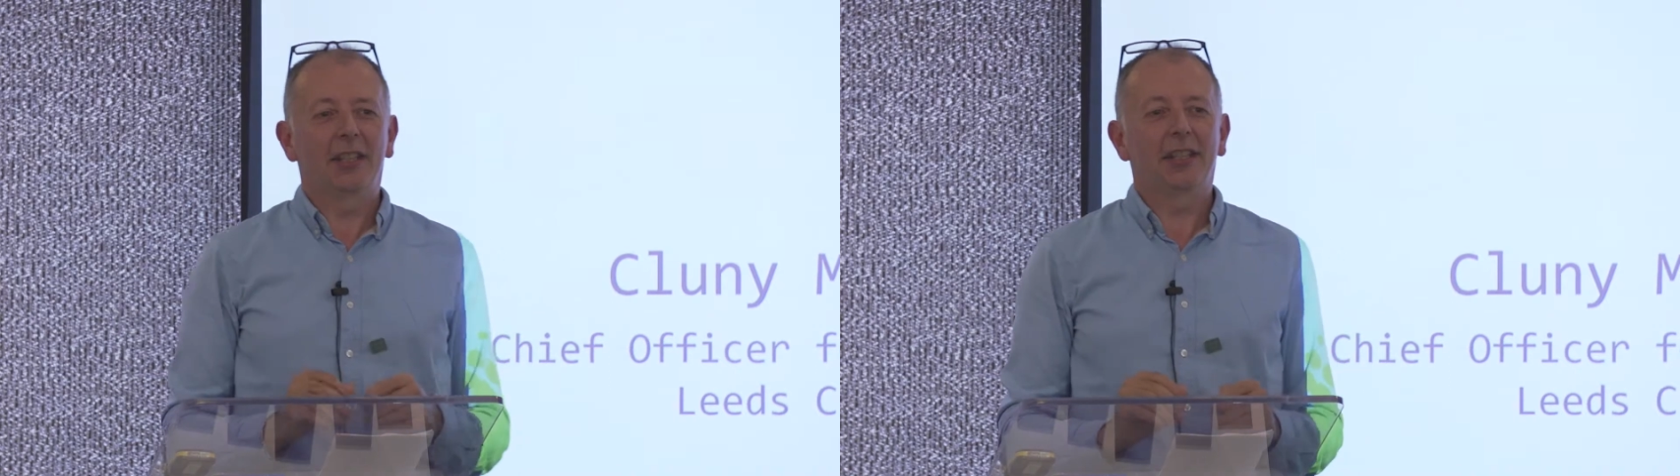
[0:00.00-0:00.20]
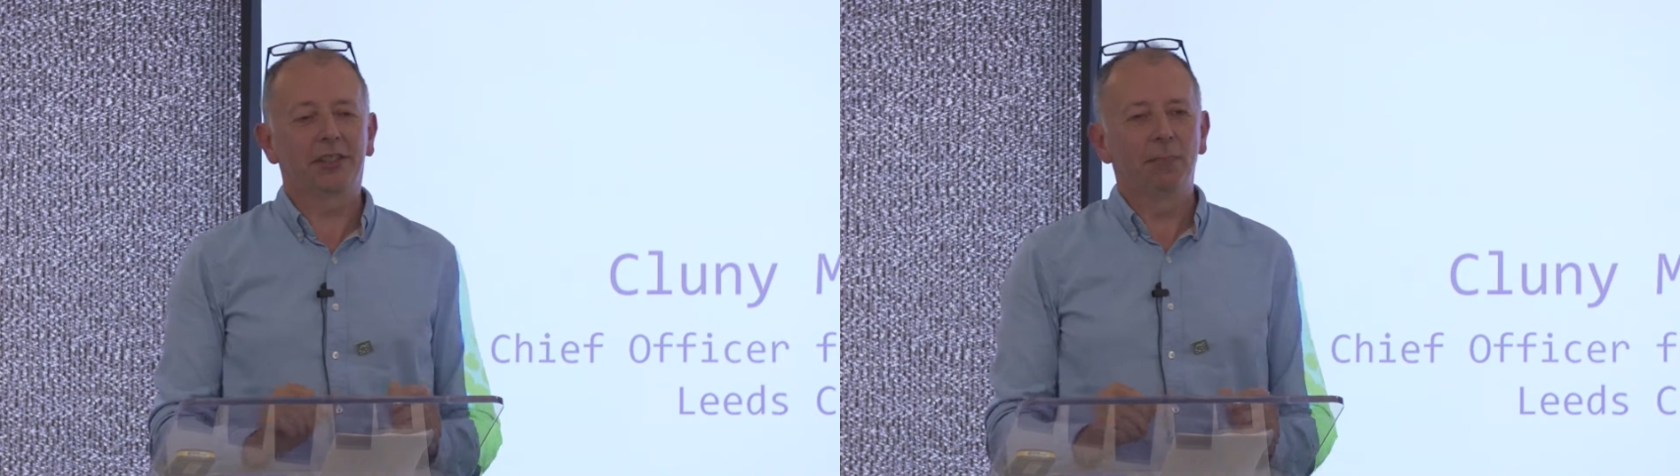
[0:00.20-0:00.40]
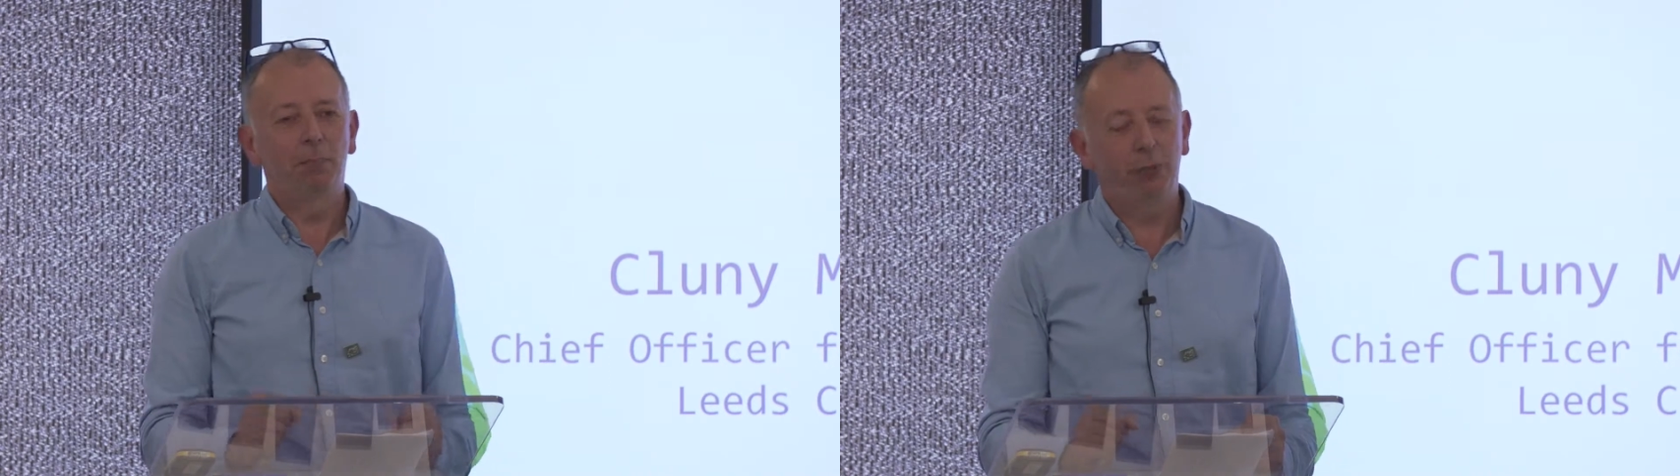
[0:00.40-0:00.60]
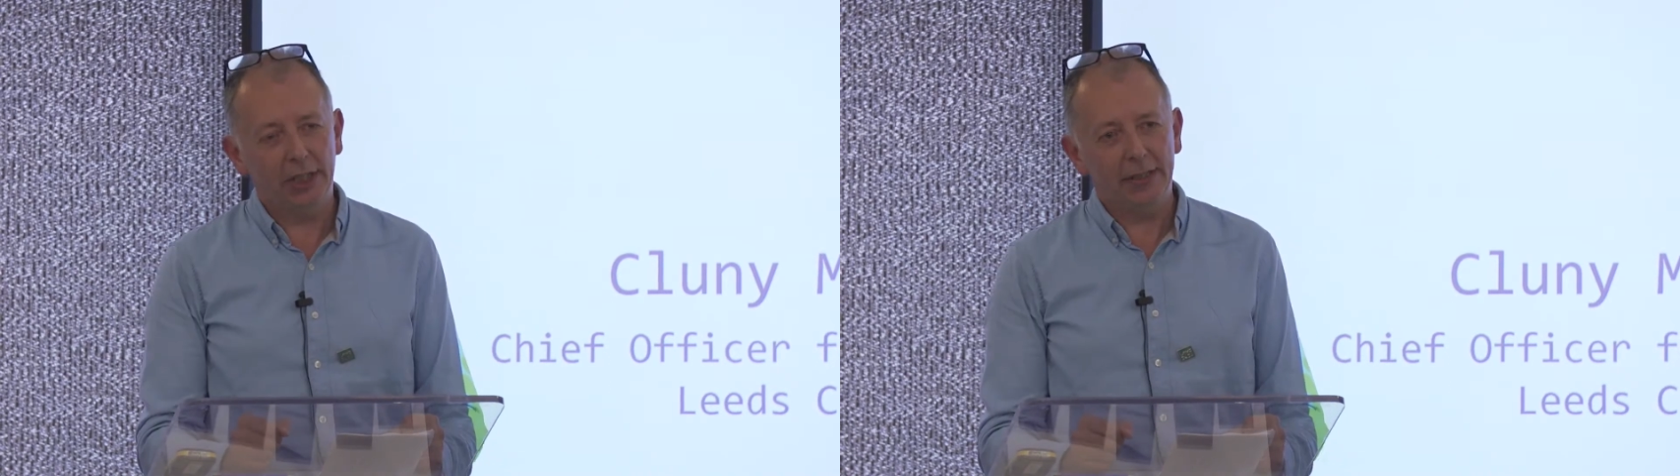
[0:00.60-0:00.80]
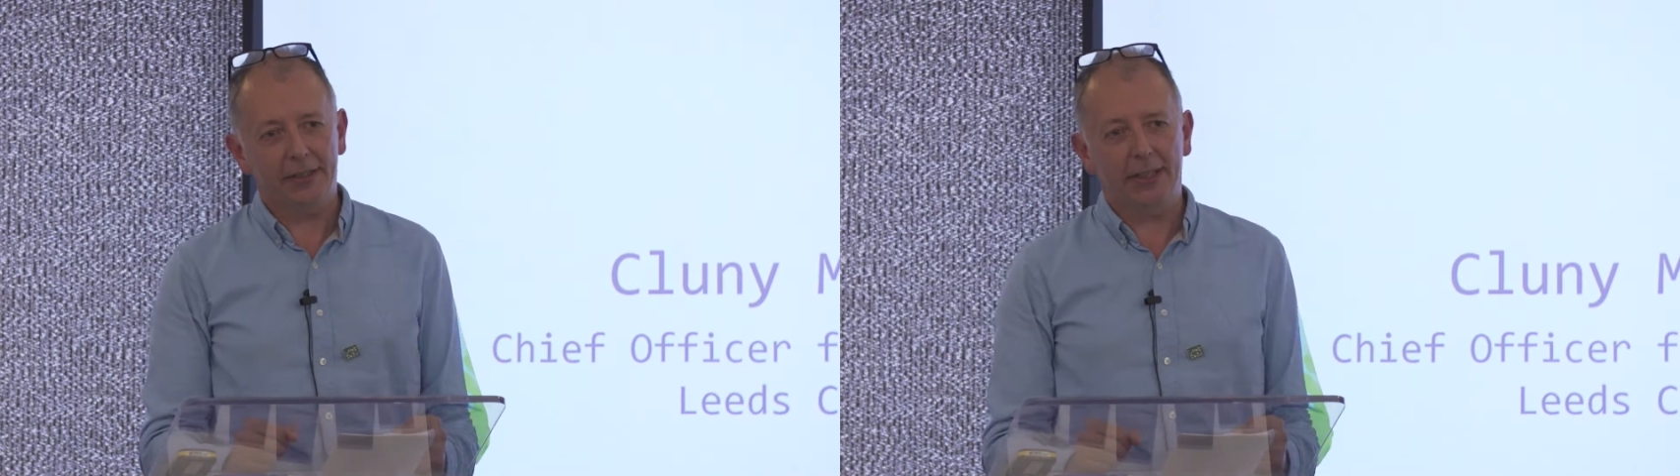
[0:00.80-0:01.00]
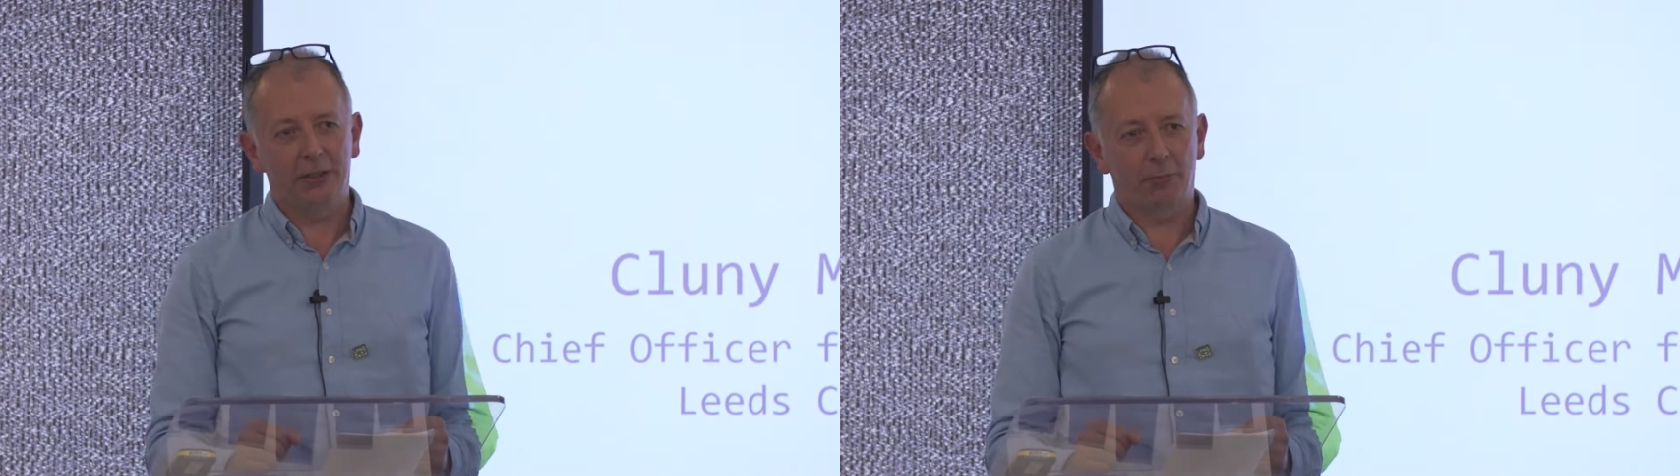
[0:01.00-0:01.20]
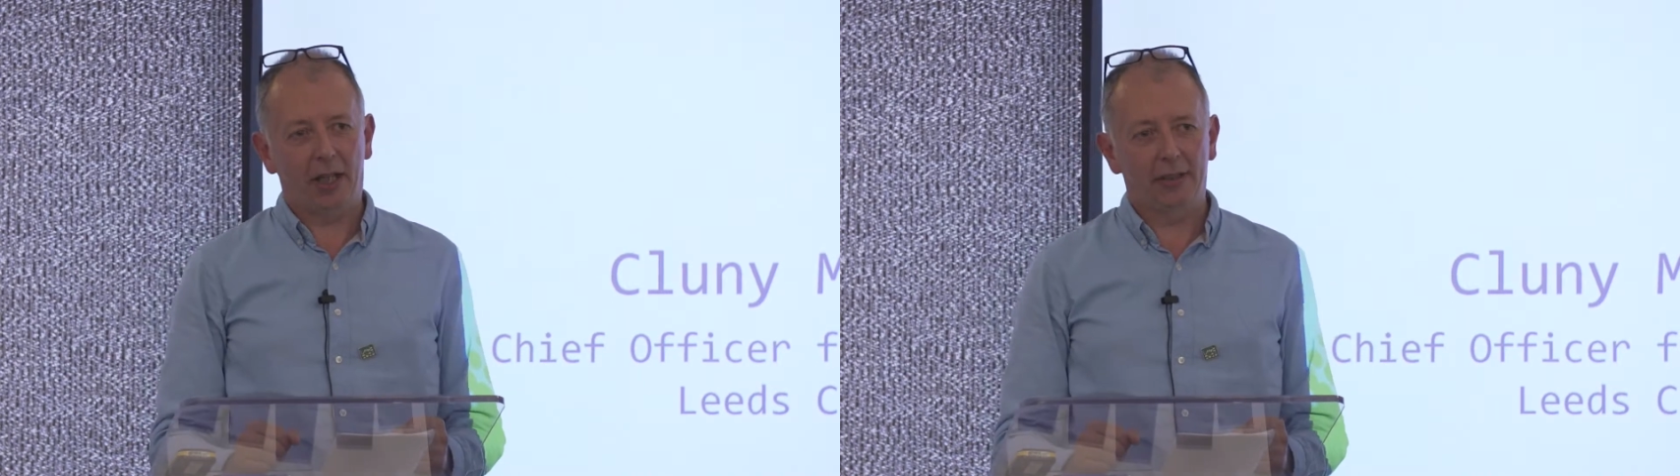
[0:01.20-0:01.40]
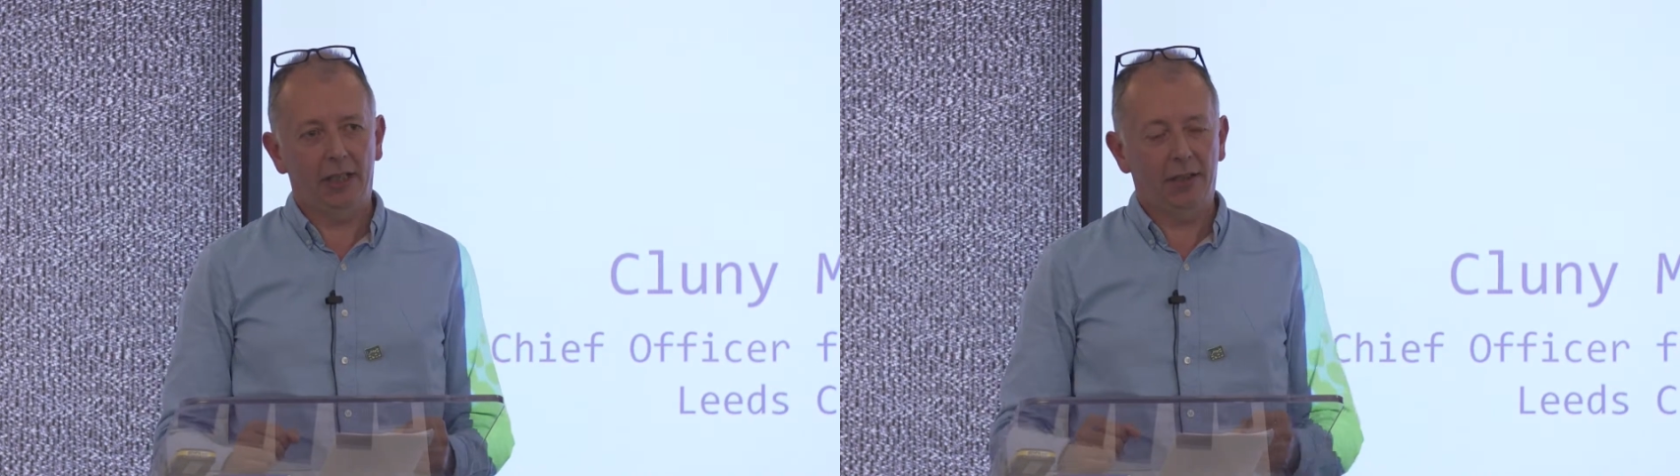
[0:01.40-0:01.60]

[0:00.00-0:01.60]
There's some brilliant things about it.